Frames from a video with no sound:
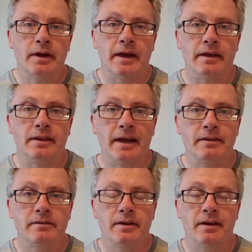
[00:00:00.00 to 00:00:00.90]
And
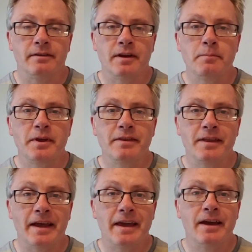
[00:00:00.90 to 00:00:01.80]
that's something
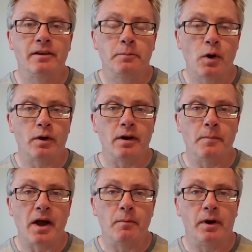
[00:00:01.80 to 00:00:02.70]
that he had spoken
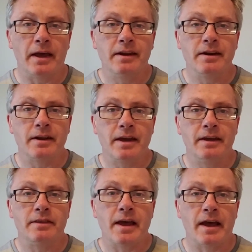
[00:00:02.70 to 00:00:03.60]
about, but I didn't
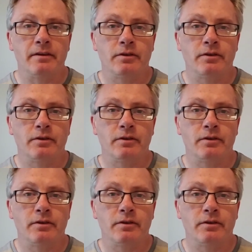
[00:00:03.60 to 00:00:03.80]
heed that.